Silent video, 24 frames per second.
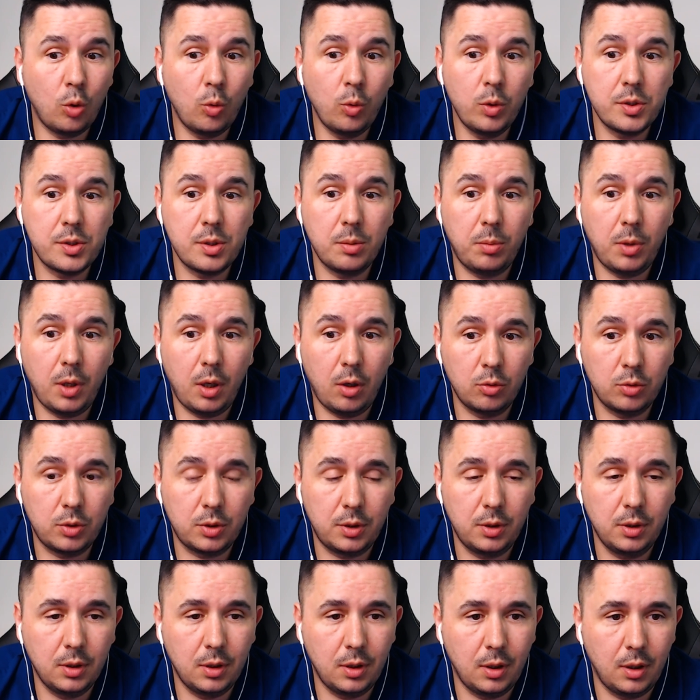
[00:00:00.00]
always
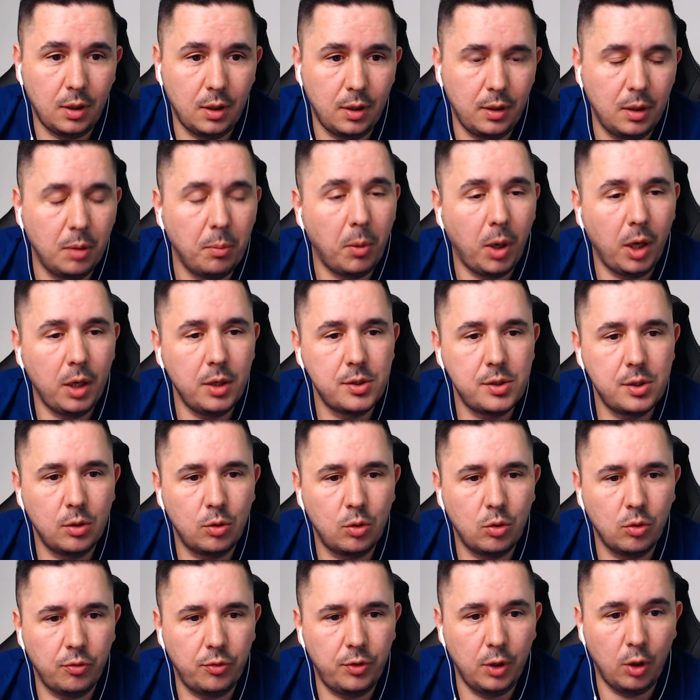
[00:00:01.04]
about the
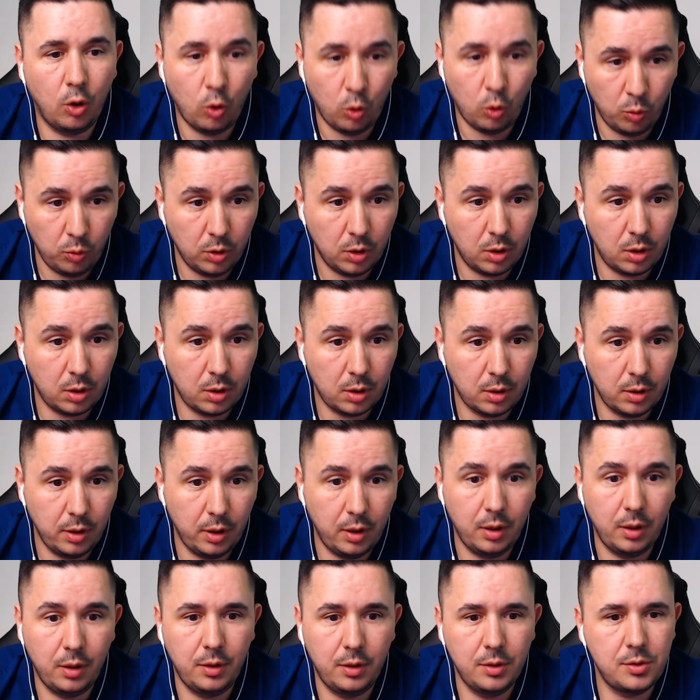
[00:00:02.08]
mindset of the owner.
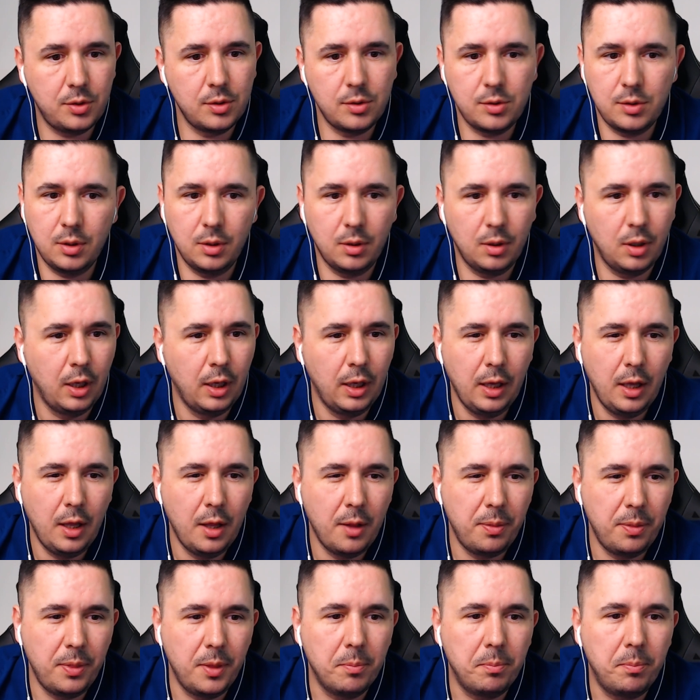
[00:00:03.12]
And this is the
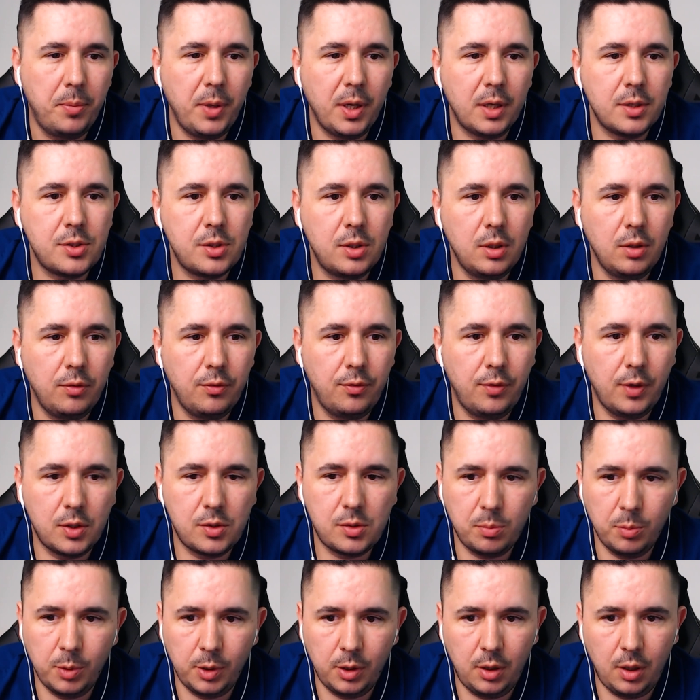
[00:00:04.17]
best
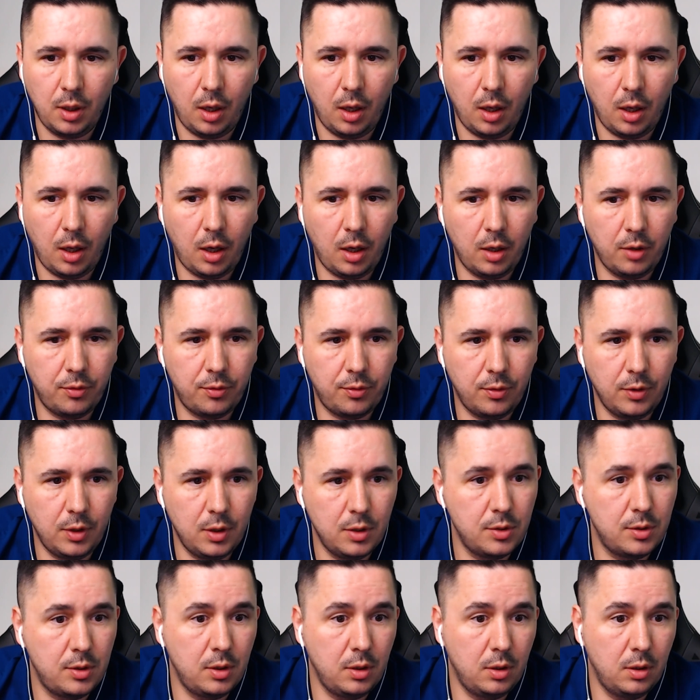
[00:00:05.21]
investment in life
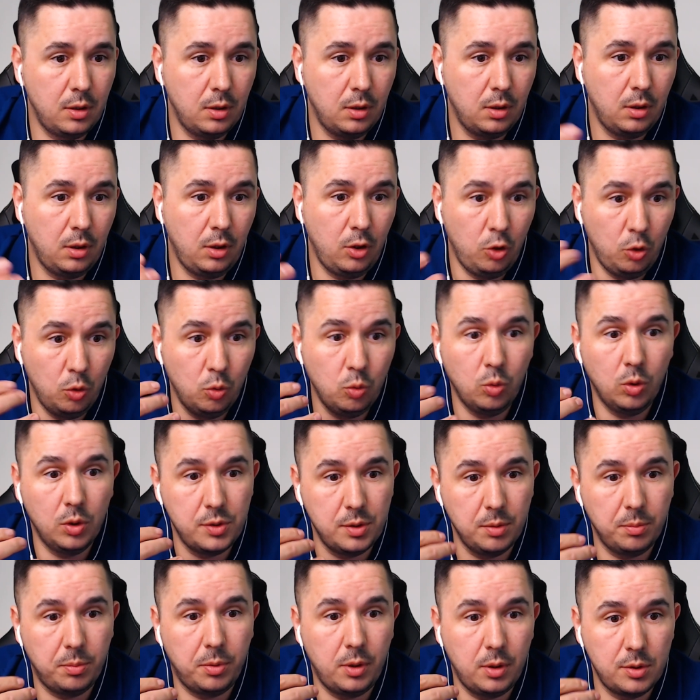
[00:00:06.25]
is in you as
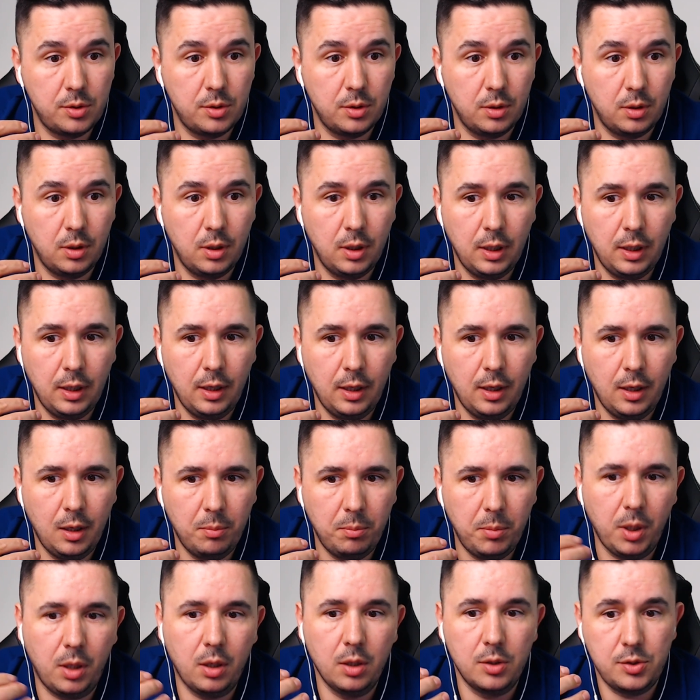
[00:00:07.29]
a person.
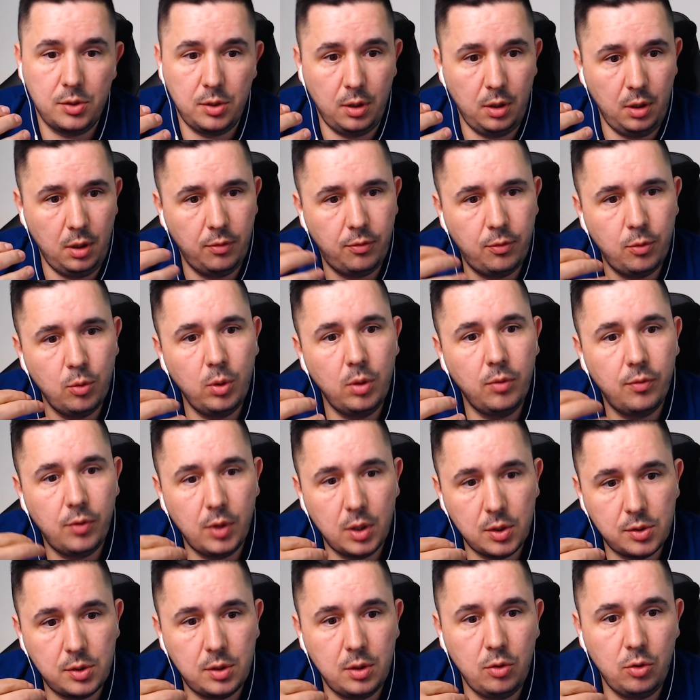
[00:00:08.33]
Because if you
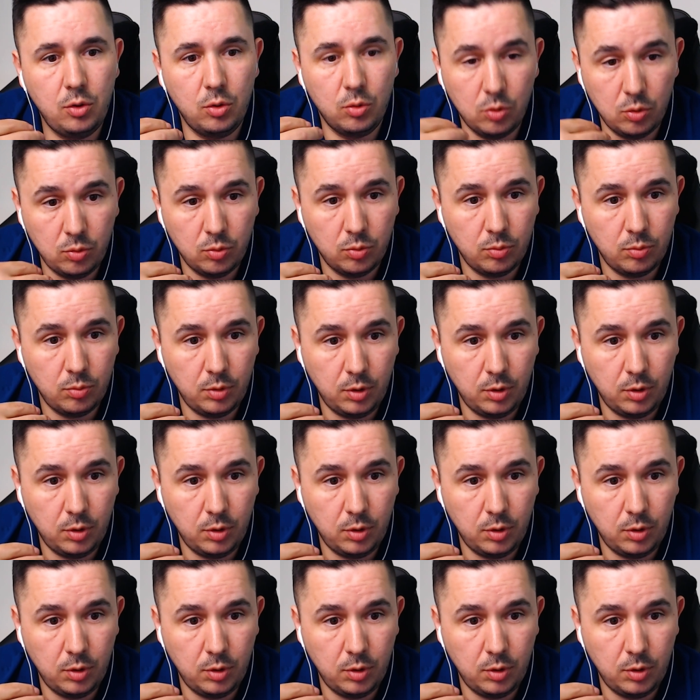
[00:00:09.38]
invest in you